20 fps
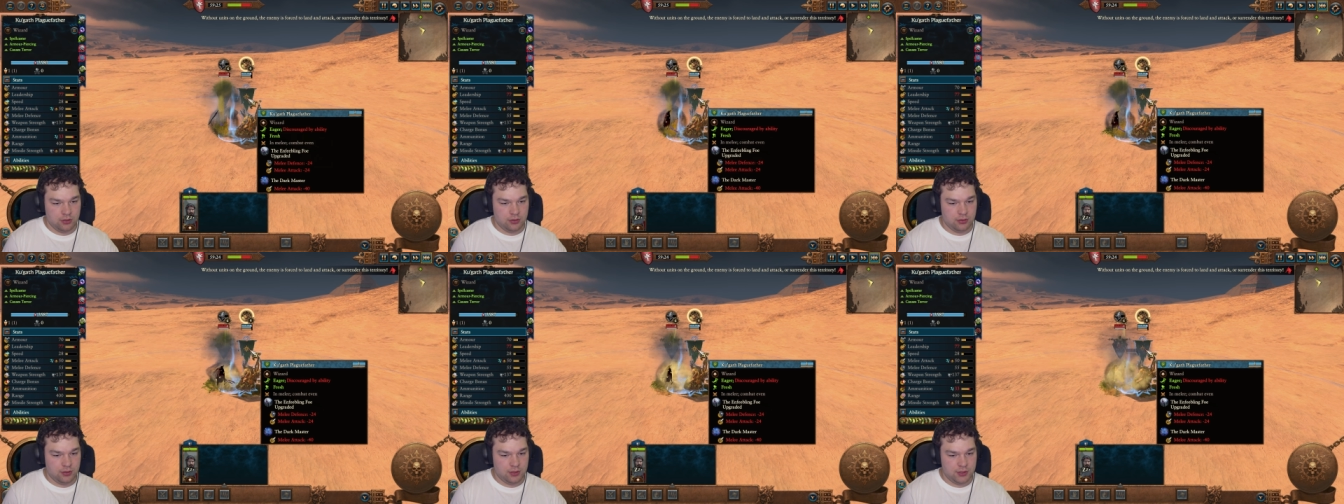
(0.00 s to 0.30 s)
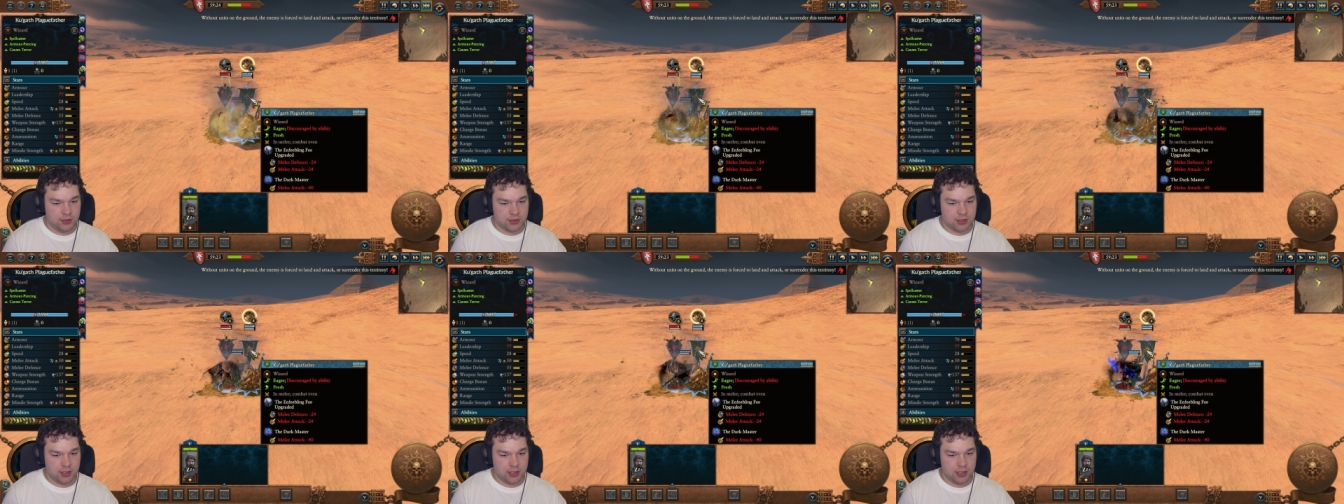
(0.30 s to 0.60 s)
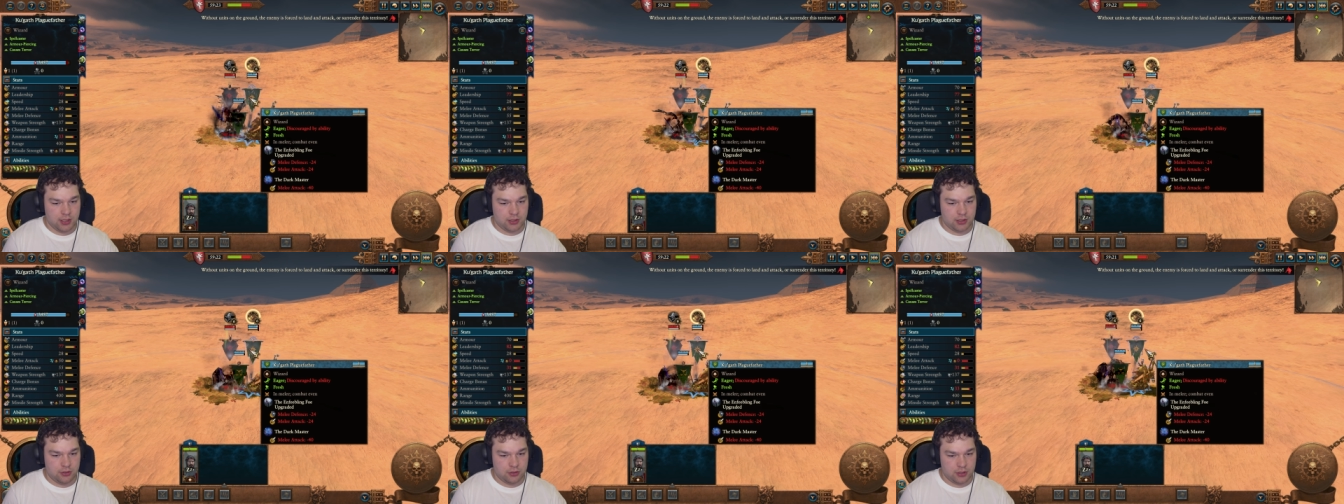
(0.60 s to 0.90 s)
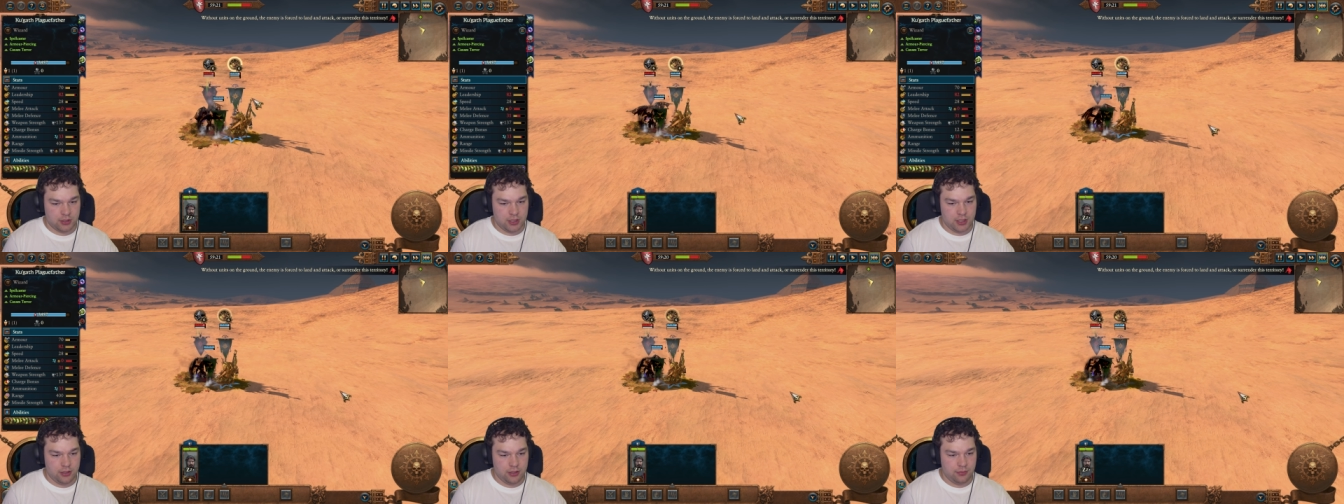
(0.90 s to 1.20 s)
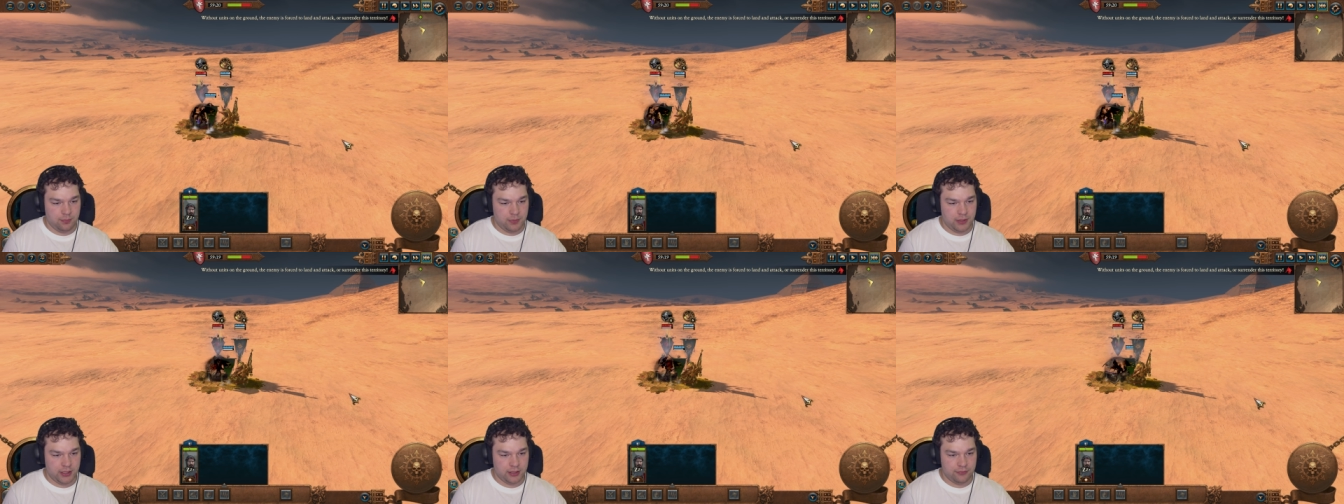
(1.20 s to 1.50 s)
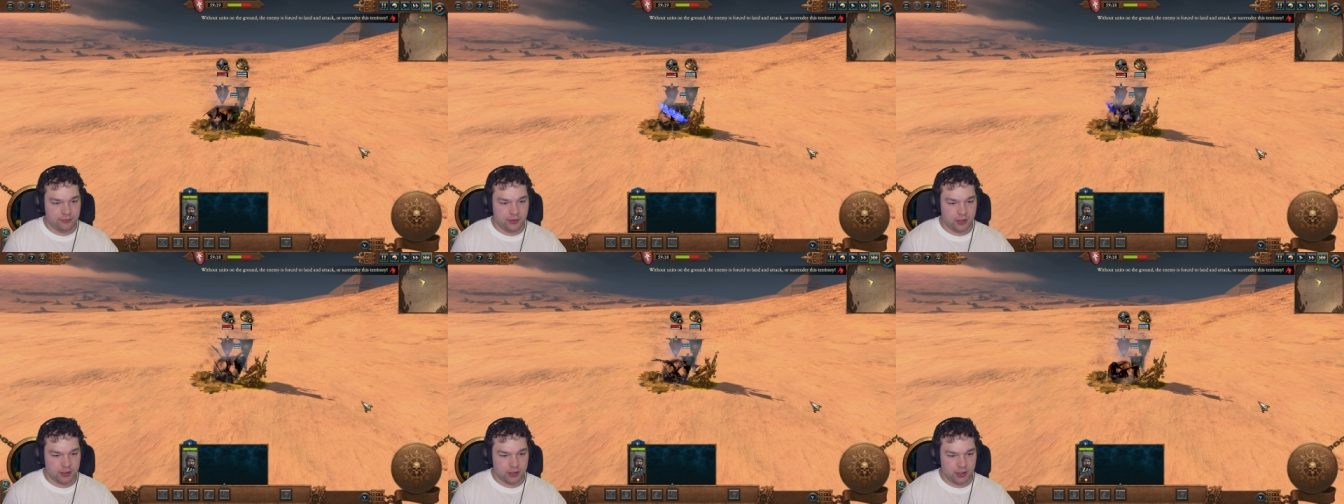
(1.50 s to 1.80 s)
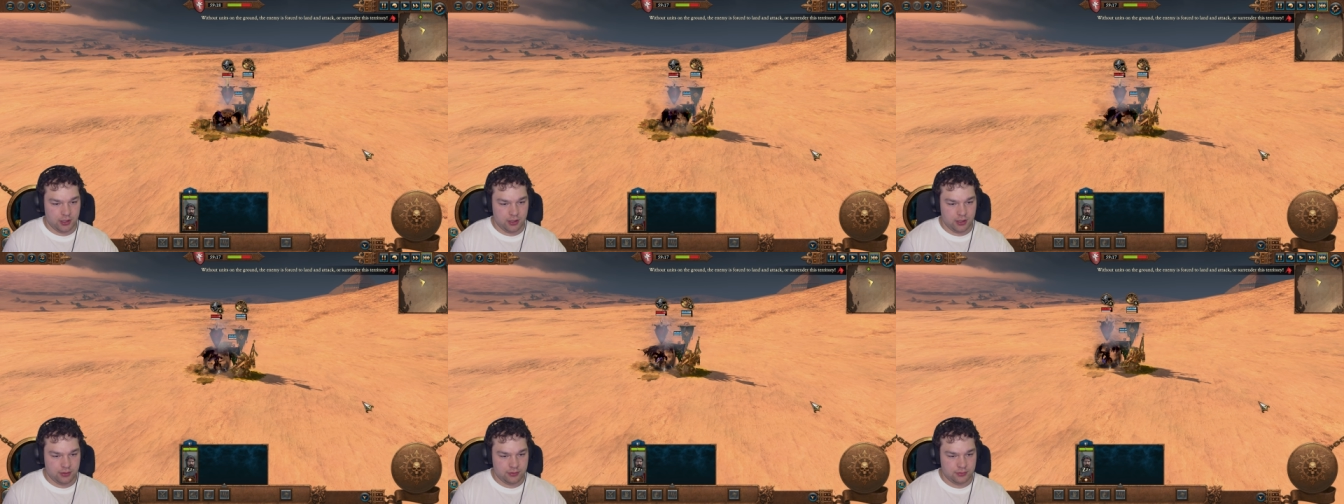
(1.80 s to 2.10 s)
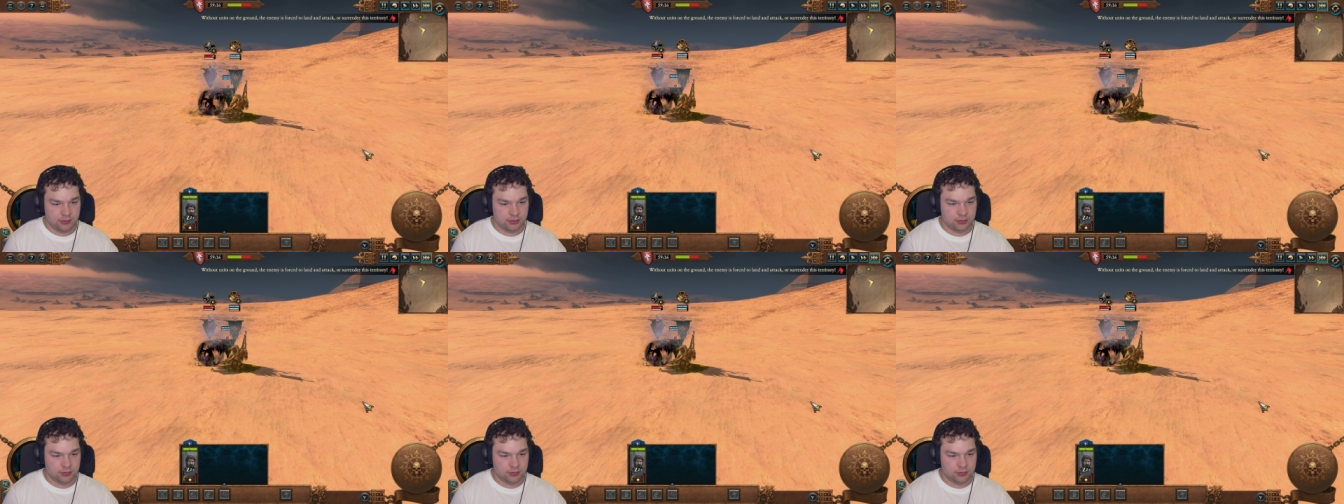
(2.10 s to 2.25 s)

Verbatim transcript: this guy, Ku'gath Plaguefather.